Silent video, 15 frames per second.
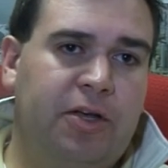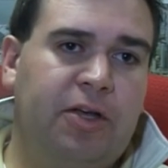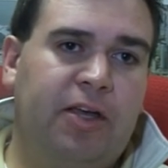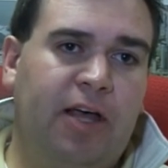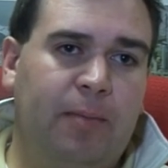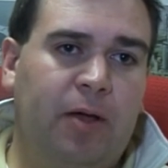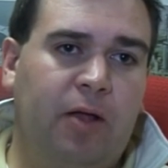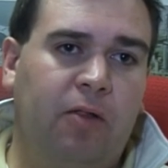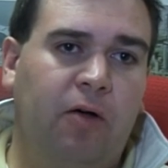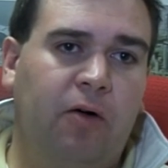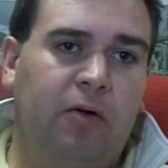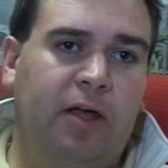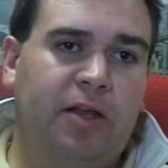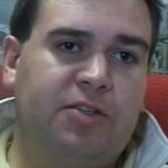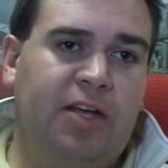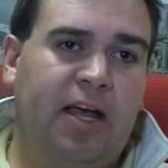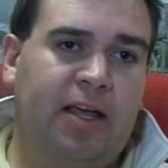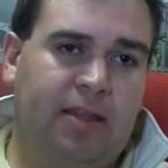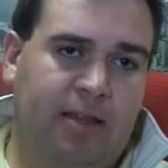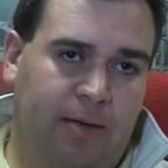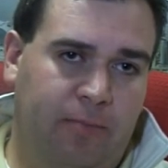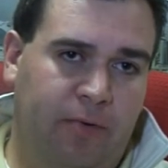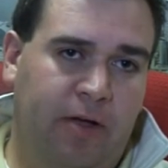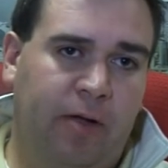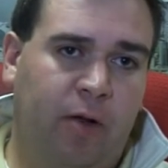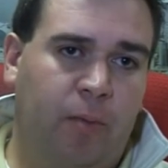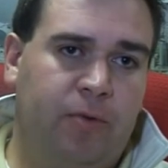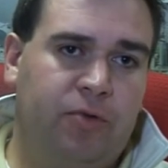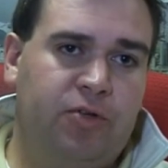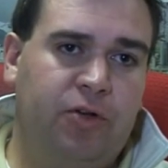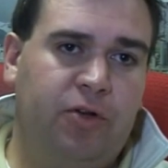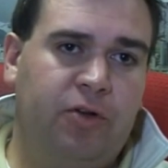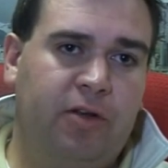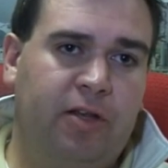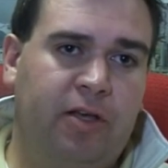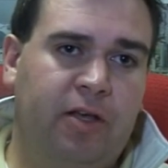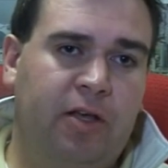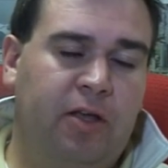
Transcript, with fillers: coming along and taking that proud opportunity,